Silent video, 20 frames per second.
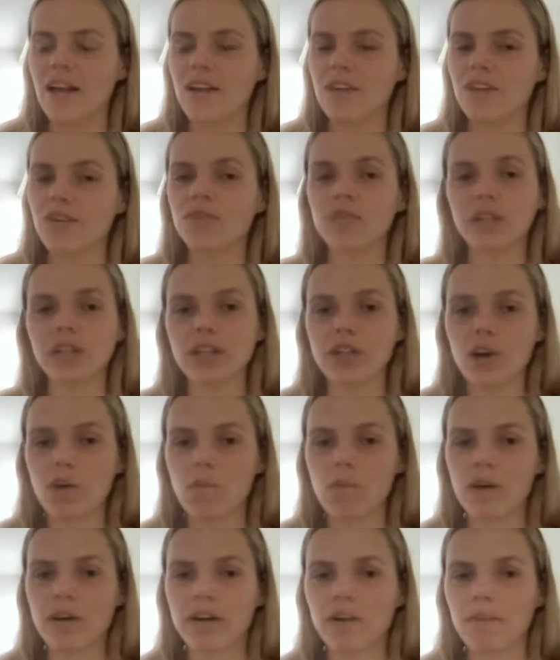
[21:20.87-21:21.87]
you really don't
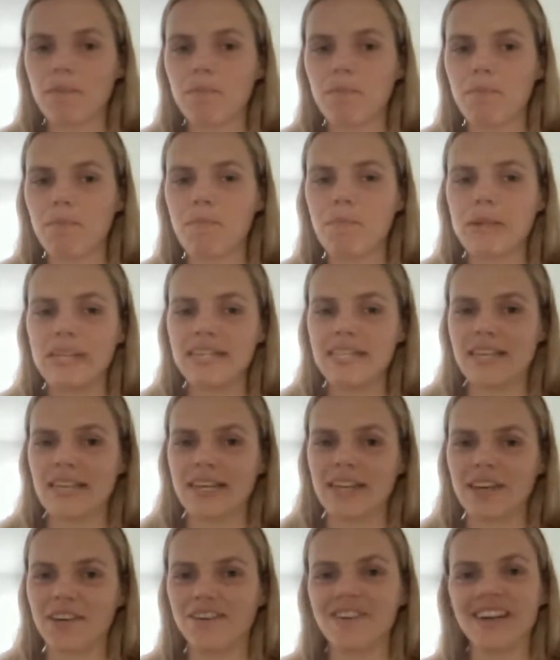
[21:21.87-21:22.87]
want to miss an
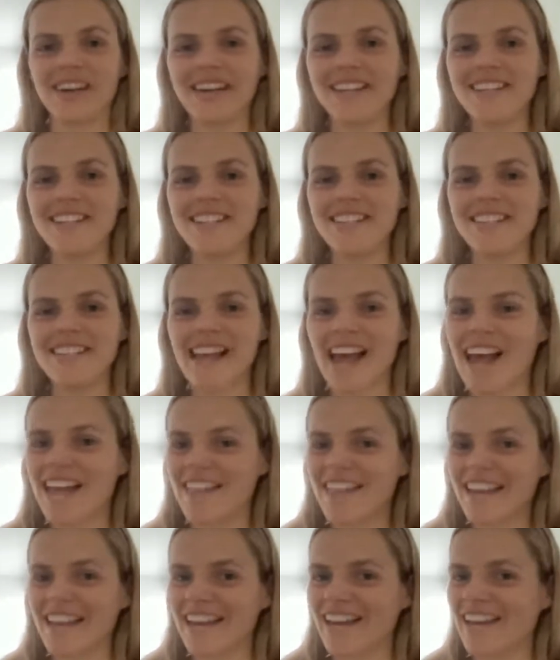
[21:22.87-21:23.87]
increase
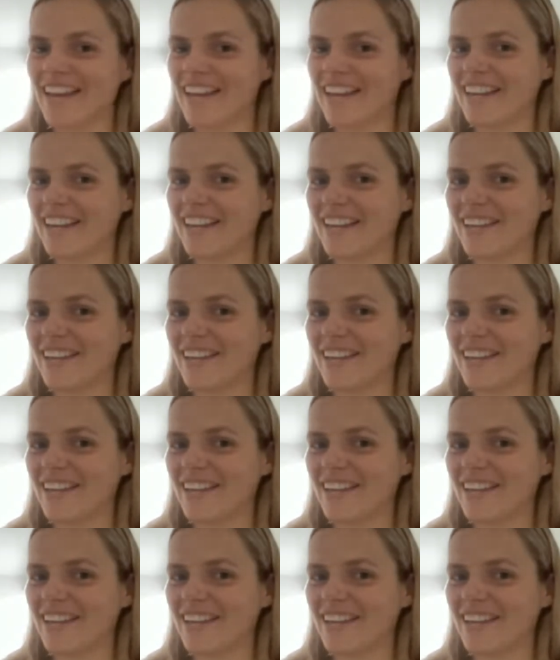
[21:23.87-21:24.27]
and then,